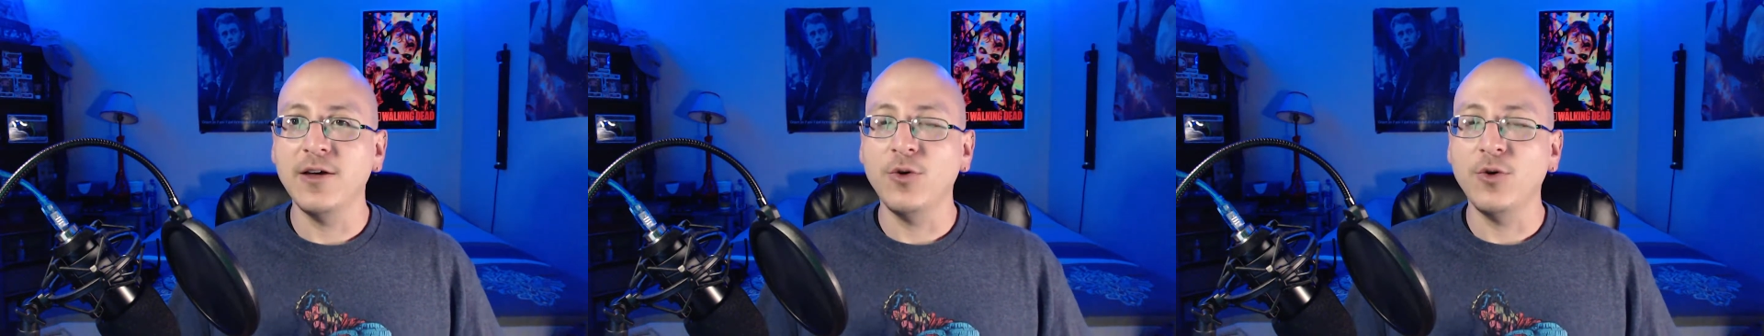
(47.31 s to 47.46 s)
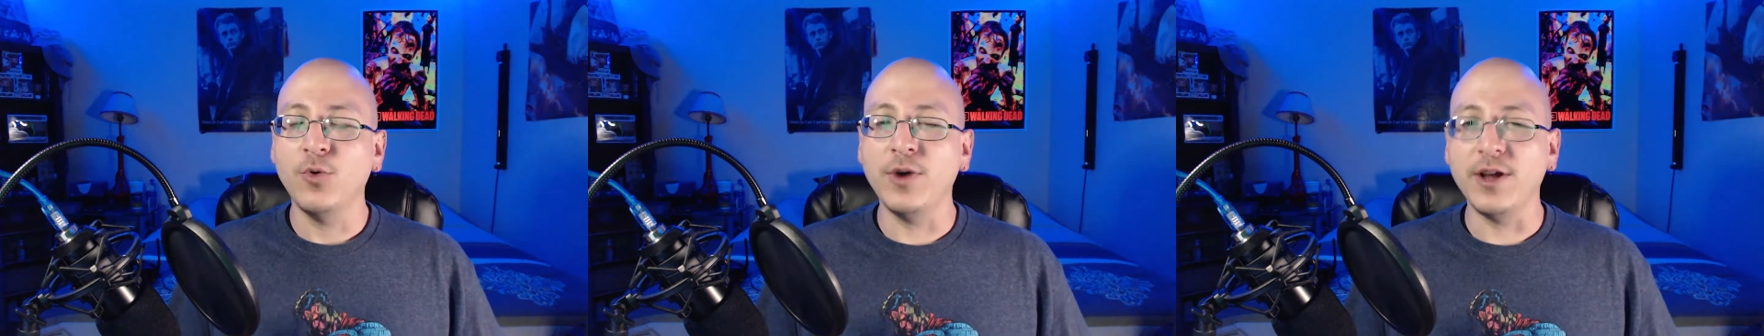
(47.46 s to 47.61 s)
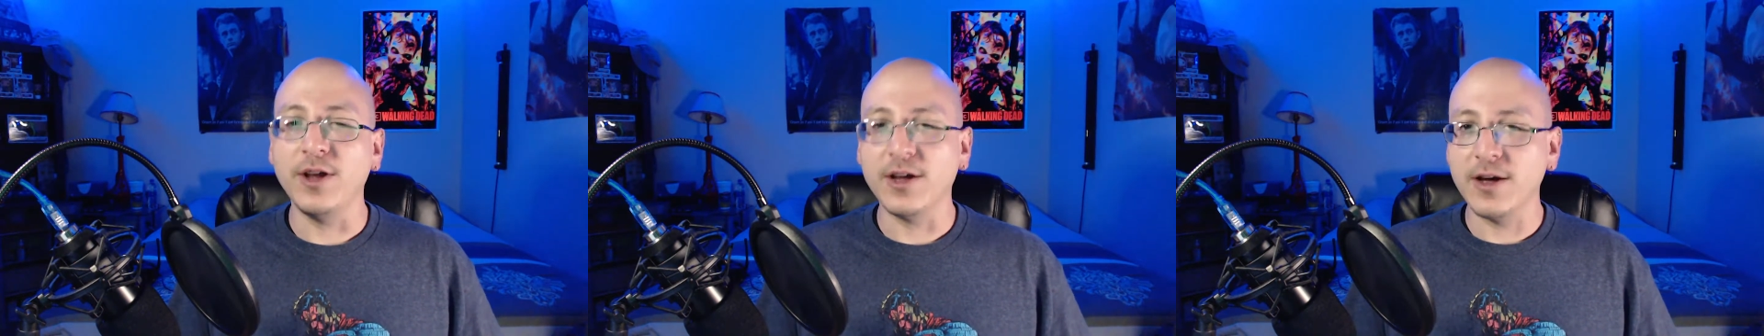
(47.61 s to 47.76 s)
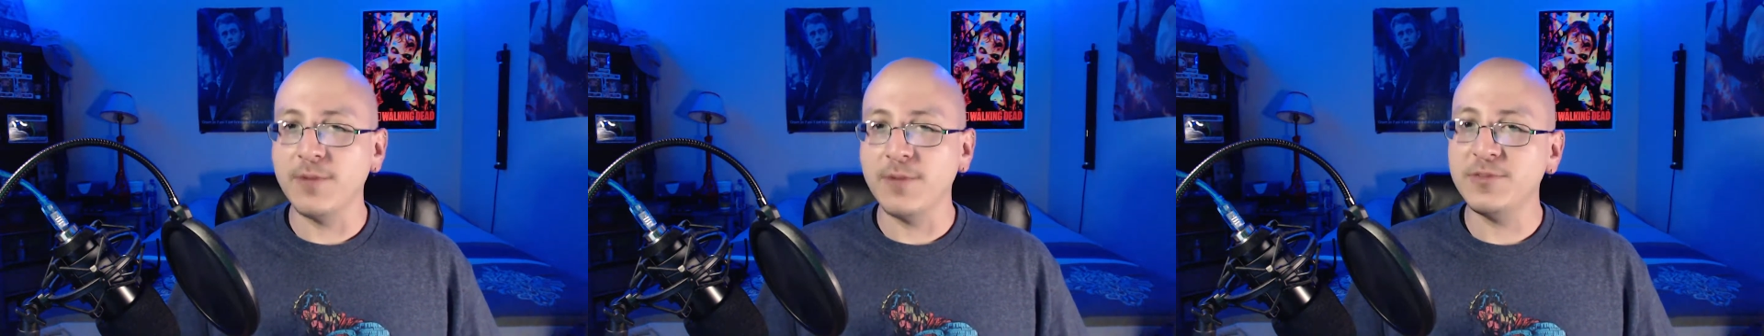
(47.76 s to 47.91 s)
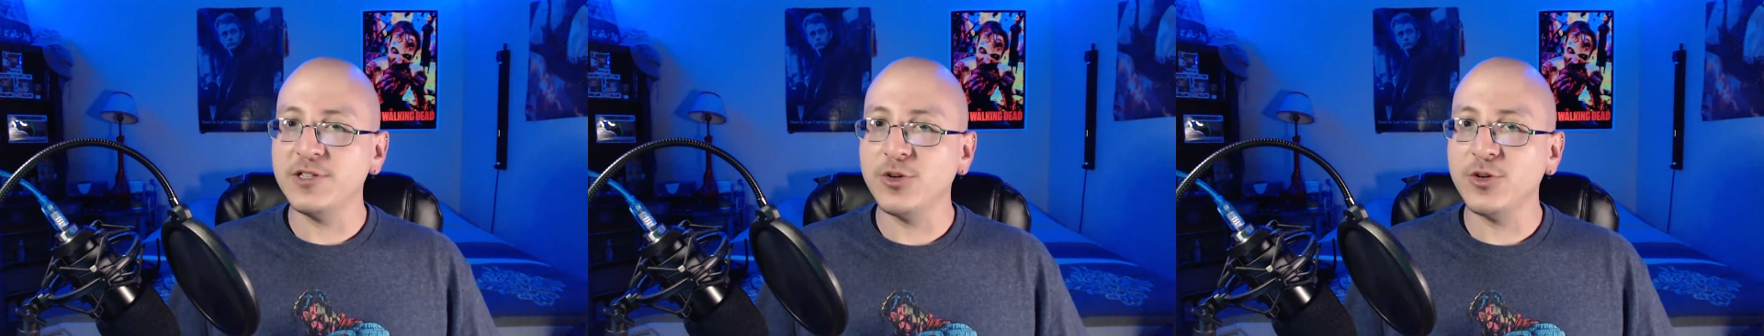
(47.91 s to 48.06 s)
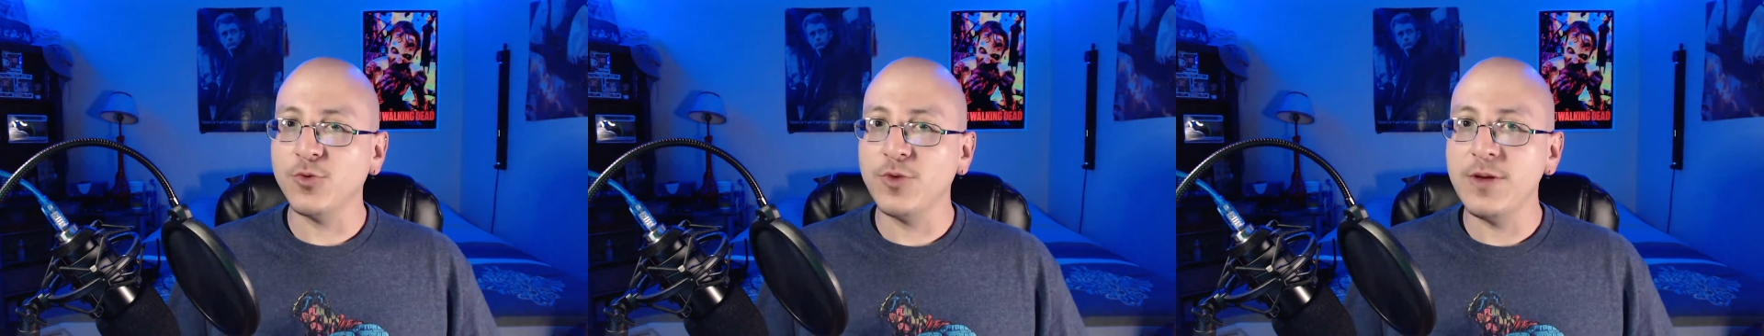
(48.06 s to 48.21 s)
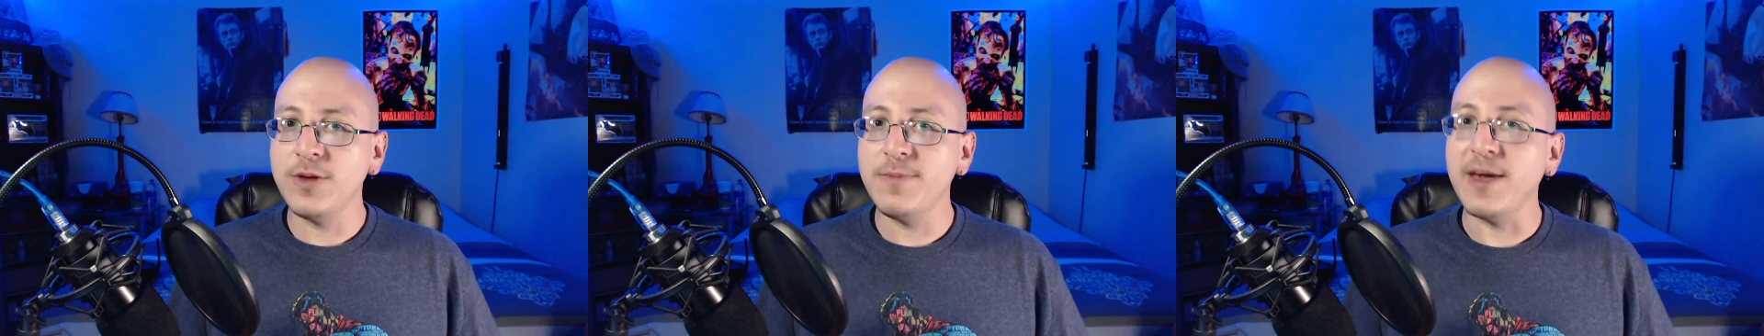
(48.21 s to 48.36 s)
When it comes
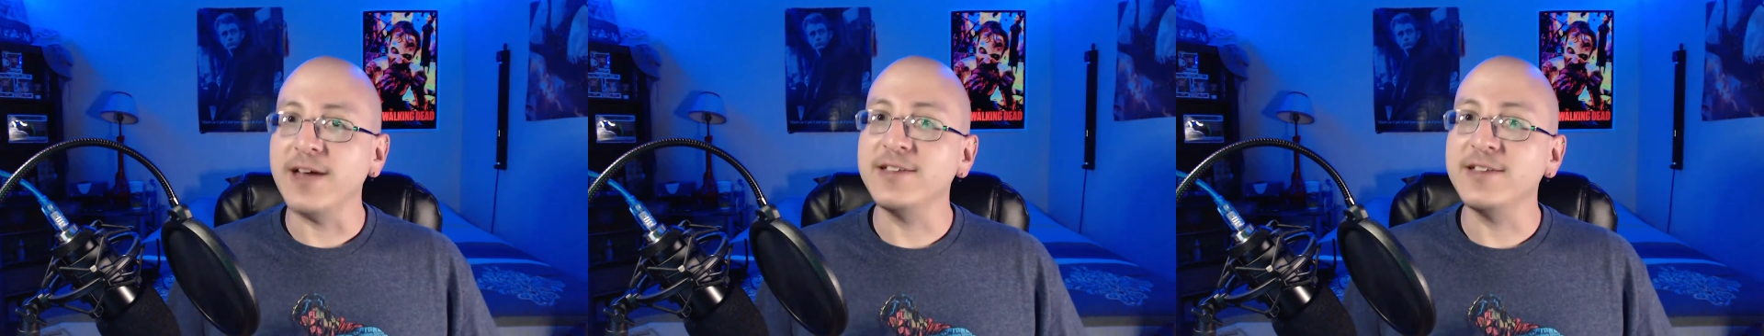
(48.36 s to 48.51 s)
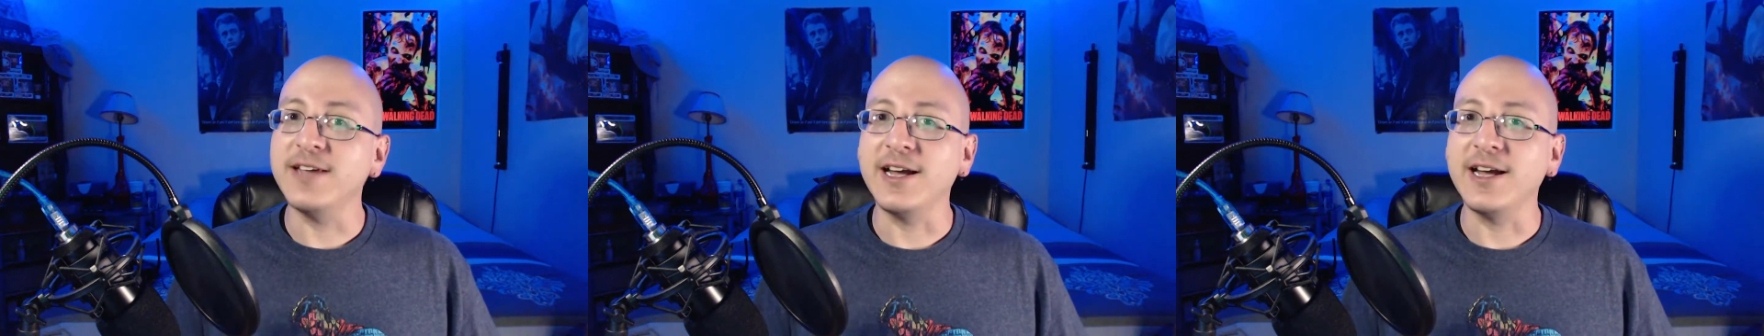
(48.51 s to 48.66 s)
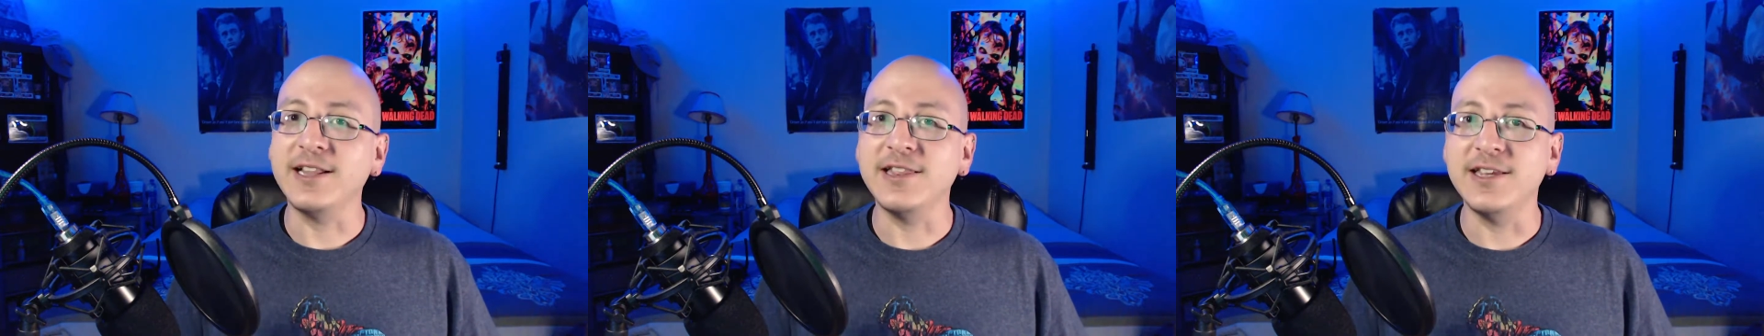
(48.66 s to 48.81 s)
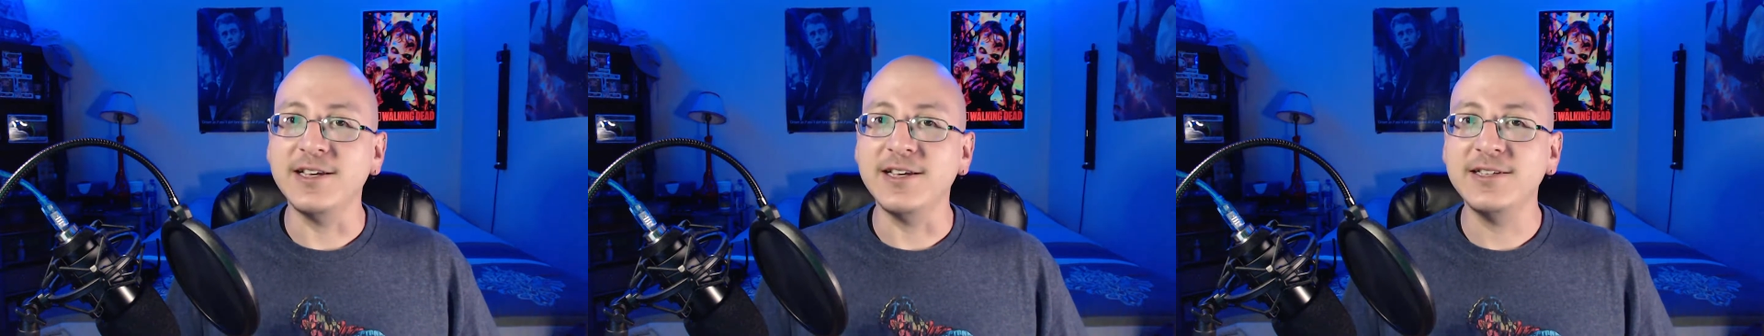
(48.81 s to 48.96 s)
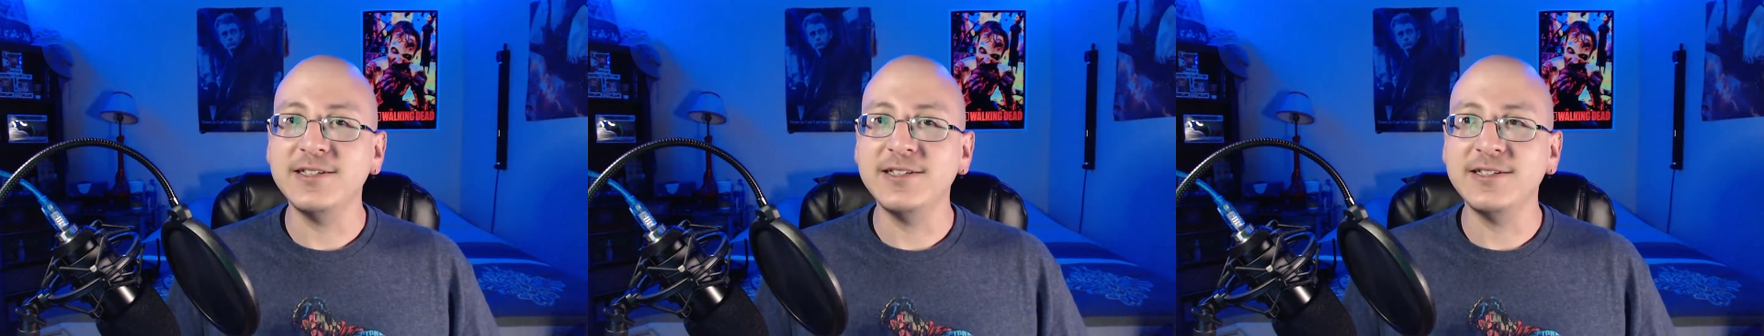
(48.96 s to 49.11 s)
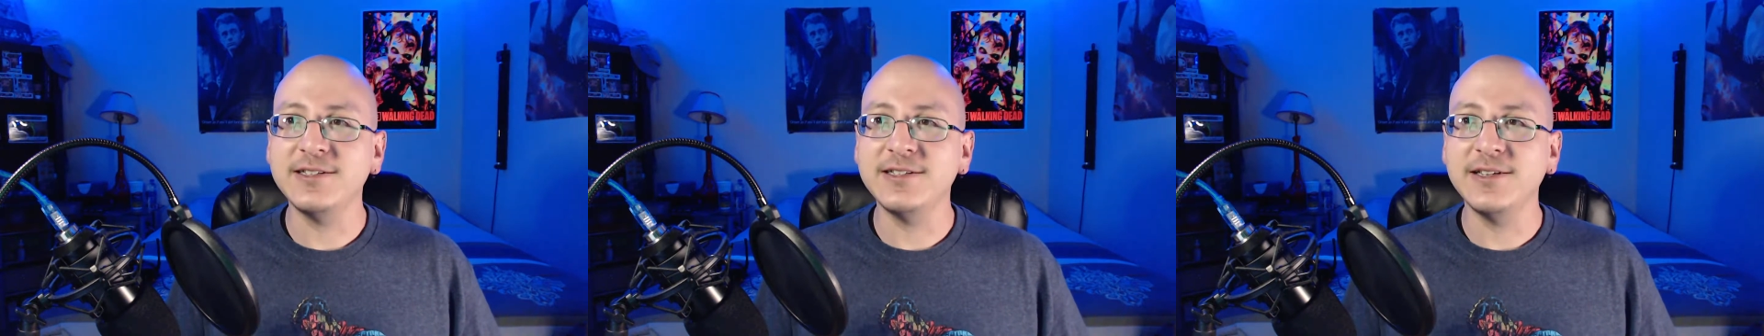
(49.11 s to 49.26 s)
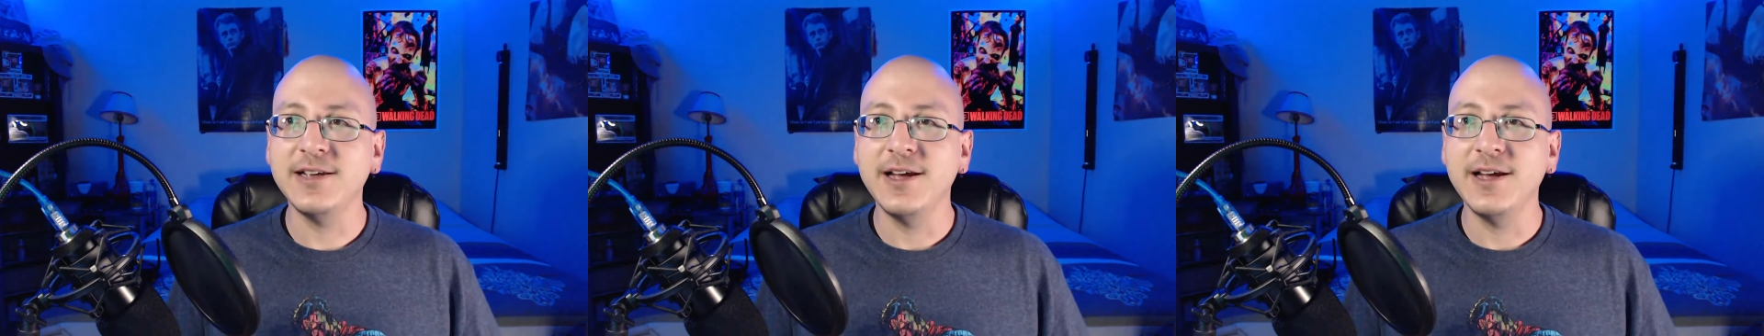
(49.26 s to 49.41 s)
to remakes like
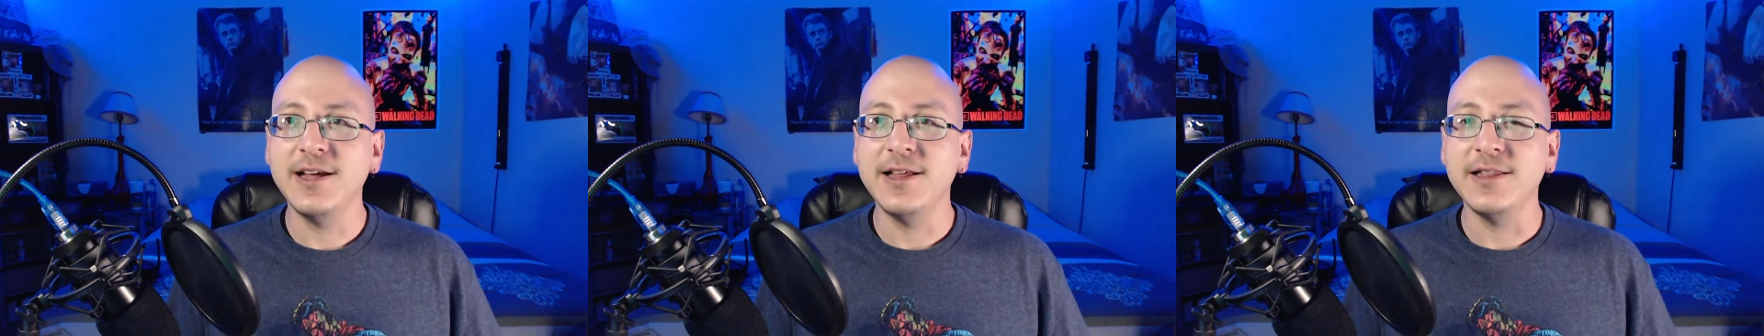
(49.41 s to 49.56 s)
this,